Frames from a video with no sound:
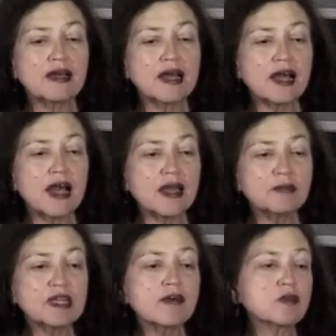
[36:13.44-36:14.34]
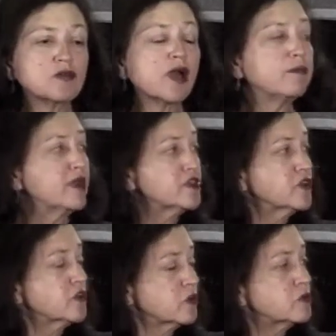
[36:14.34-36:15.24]
I, am in love with Rod
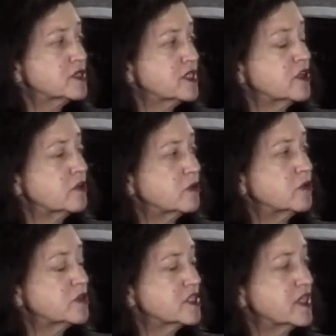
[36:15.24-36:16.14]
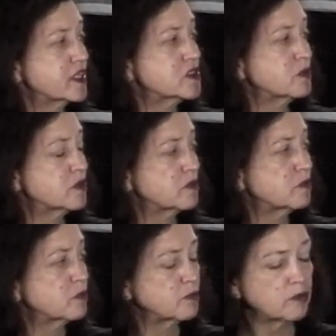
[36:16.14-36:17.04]
Besser, who was who used to dance with,
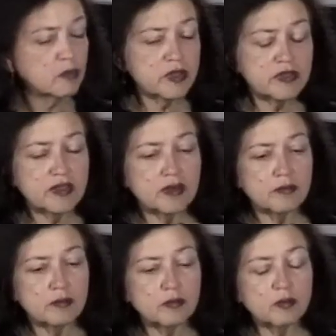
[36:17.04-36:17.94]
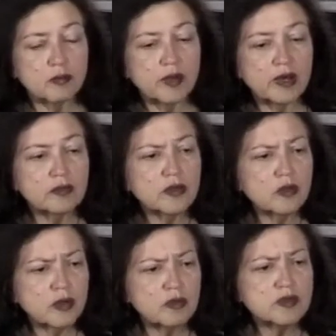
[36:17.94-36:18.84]
with uh, well,
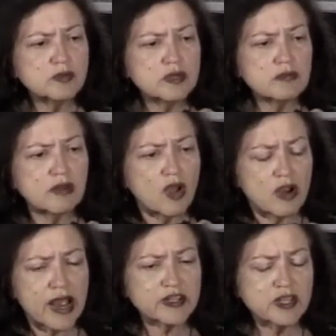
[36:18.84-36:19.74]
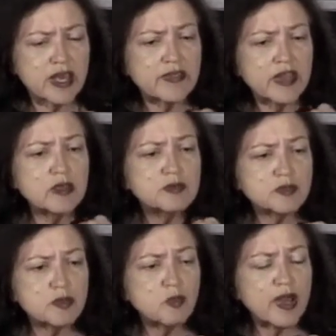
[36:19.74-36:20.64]
no, he was with Laura actually, and then he was
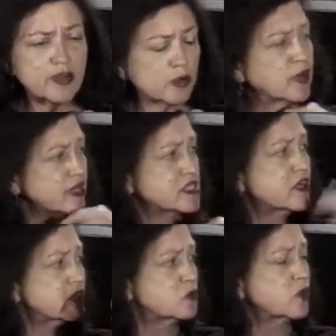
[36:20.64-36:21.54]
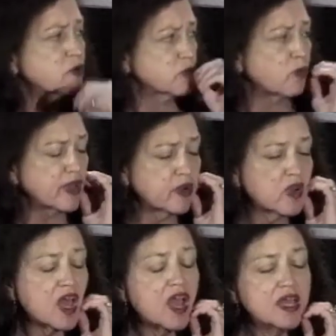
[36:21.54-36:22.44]
oh. with White Oak when I started okay. to work with White
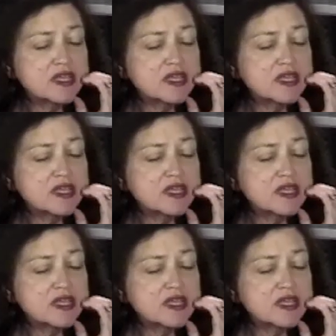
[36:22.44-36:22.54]
Oak. Right.